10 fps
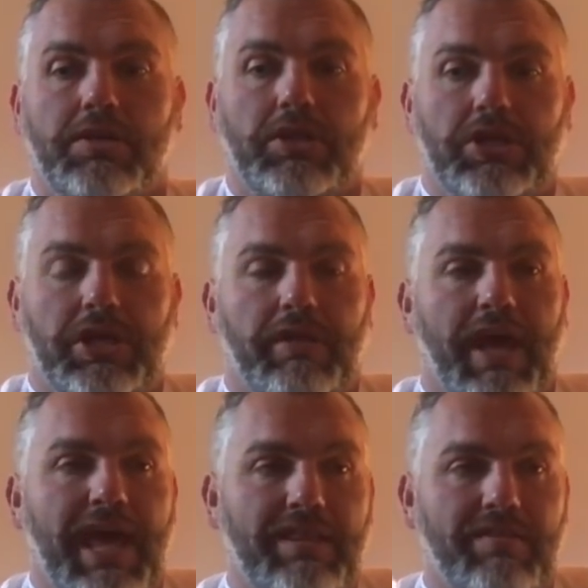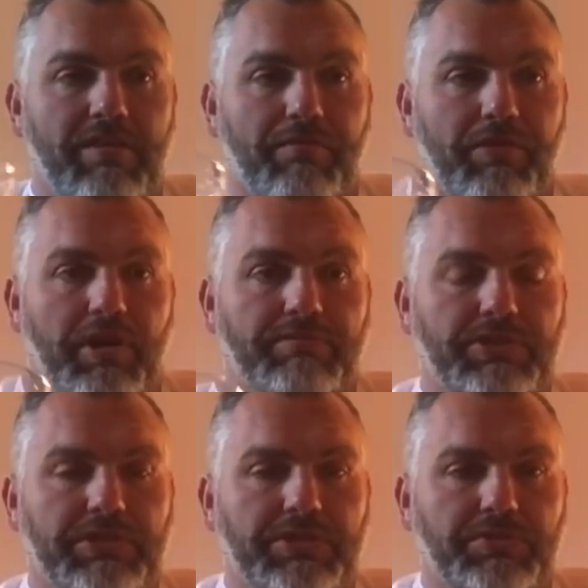The uh, the head's different,
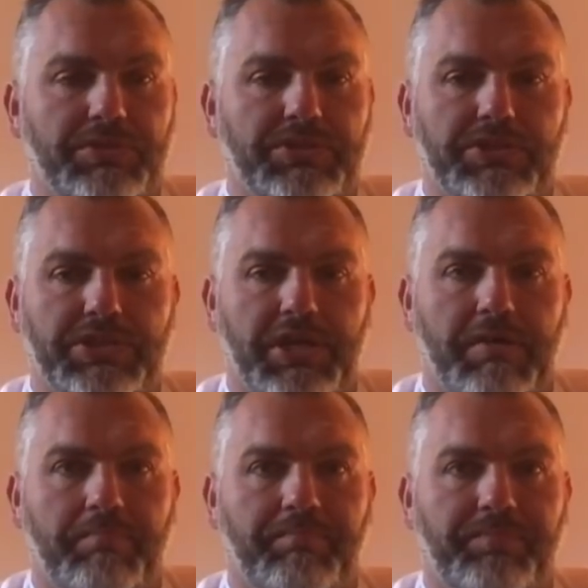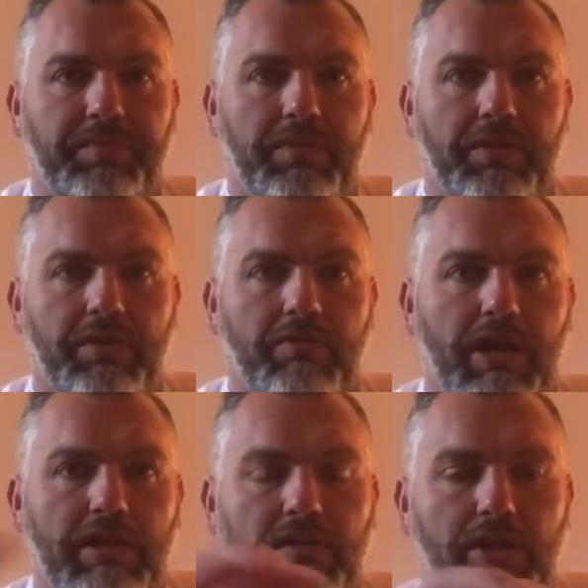obviously. This one's um, the
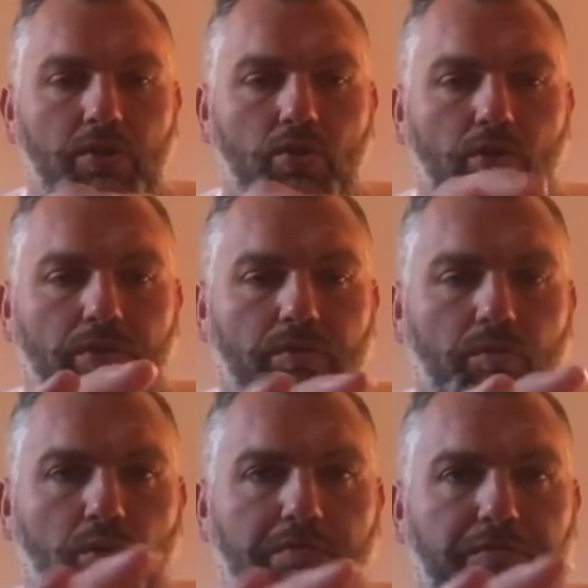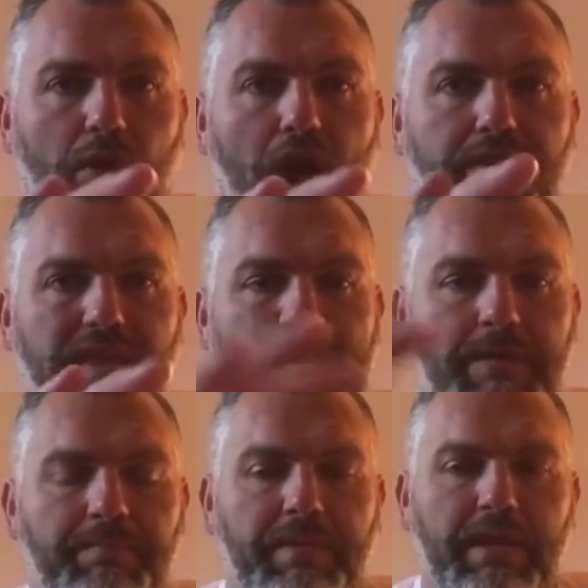granulated sugar is more frothy,
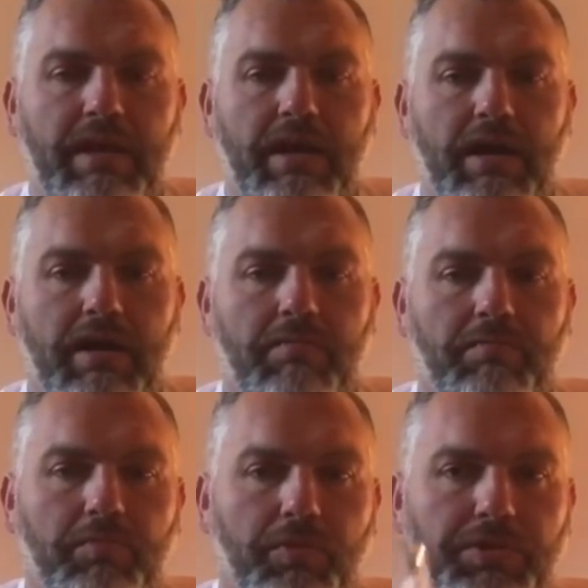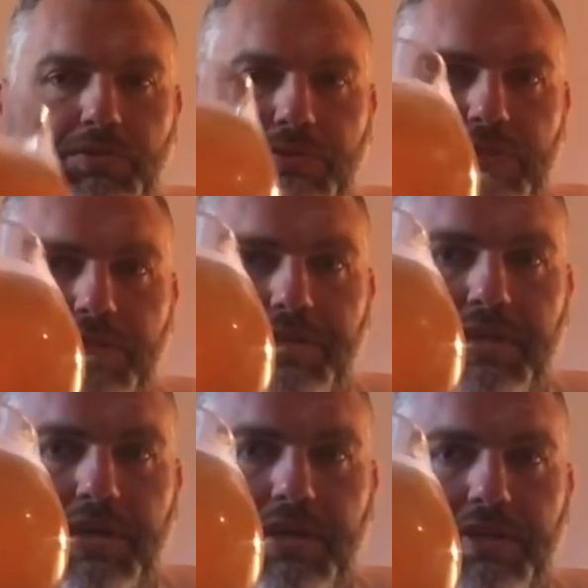um, where this one's already
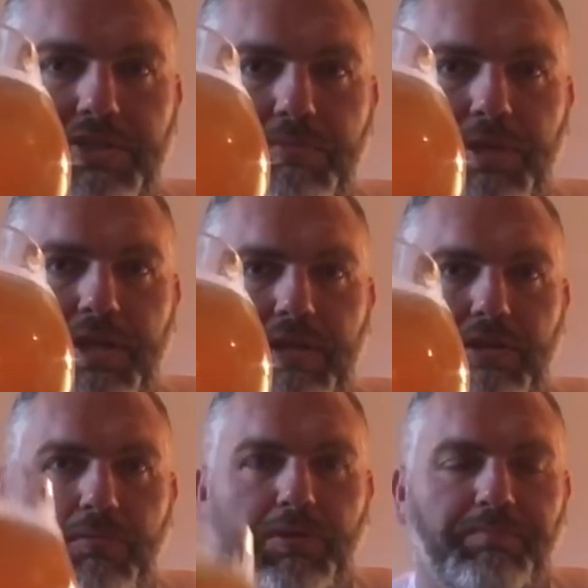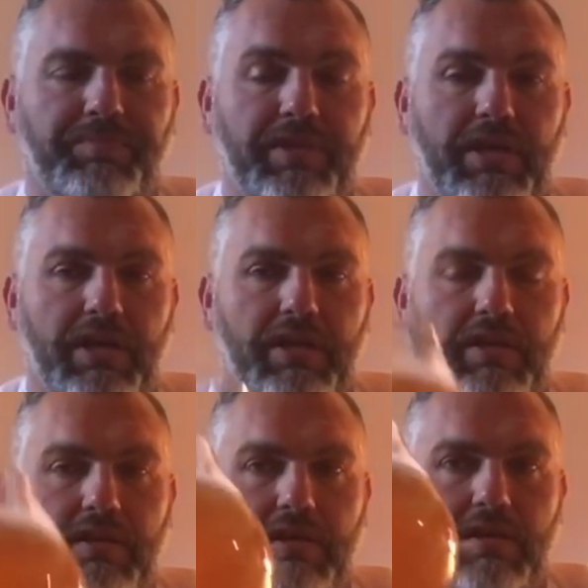kind of dissipated a little bit
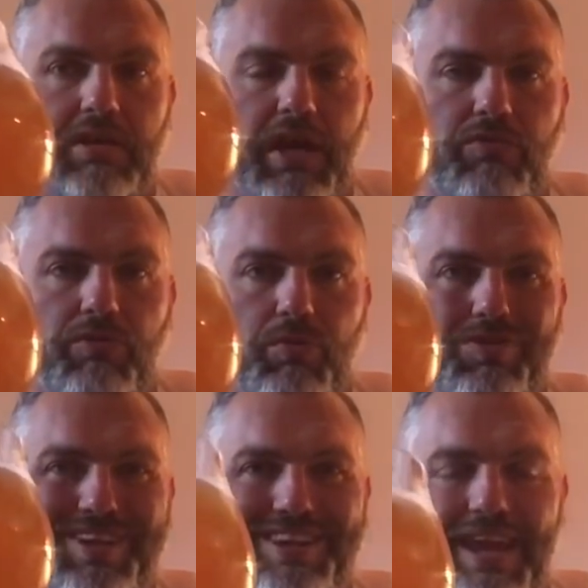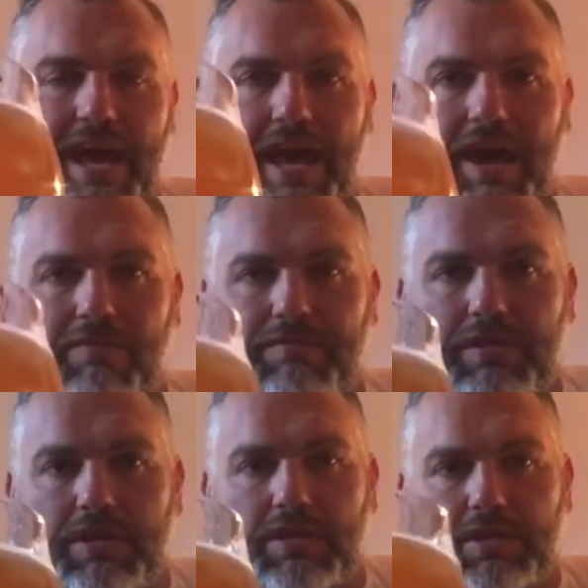and the dextrose didn't have
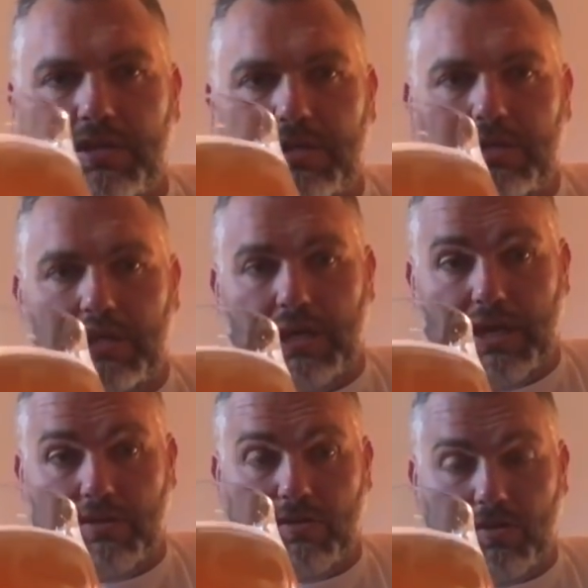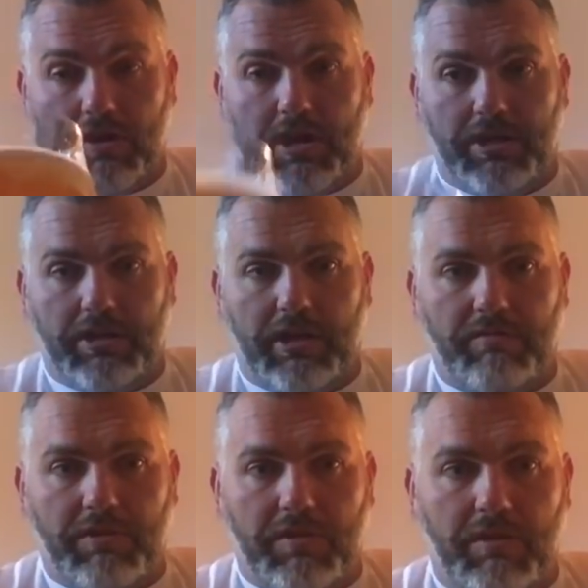the, as you saw, it didn't
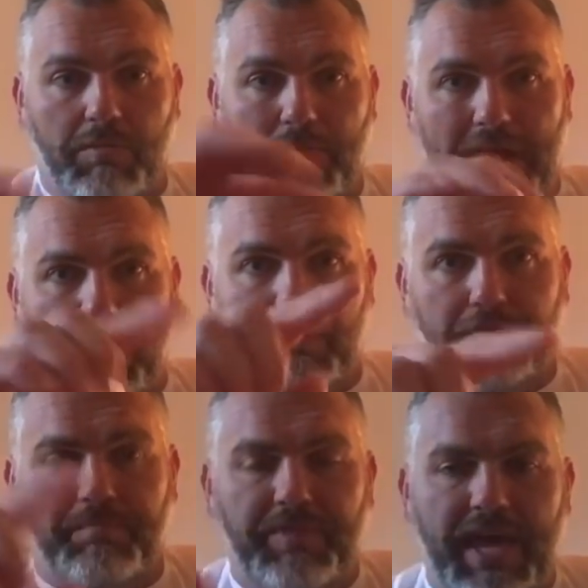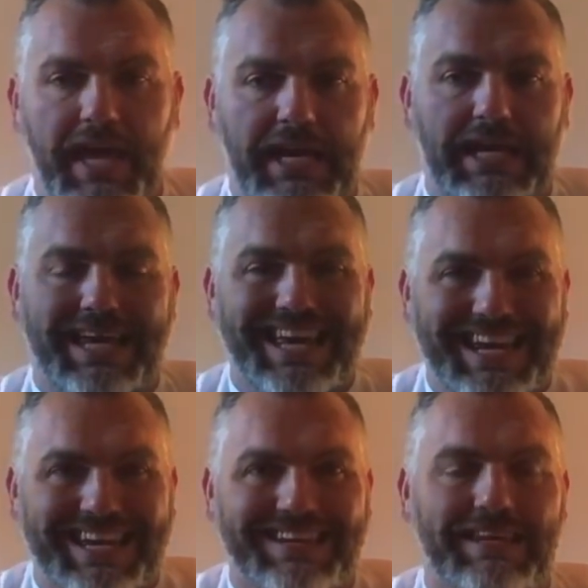have the same amount of head
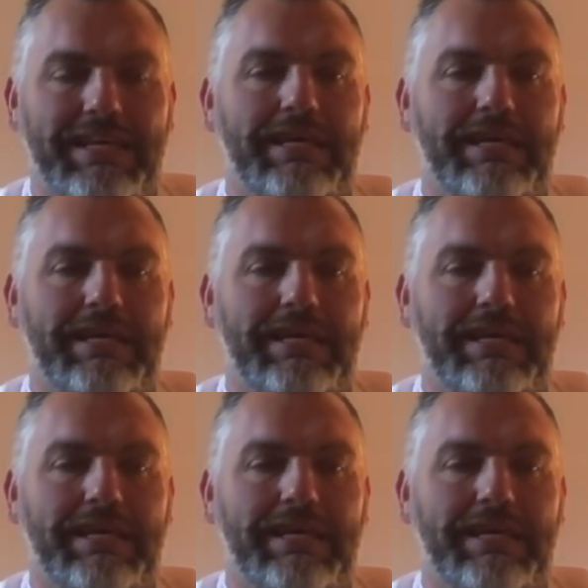in it.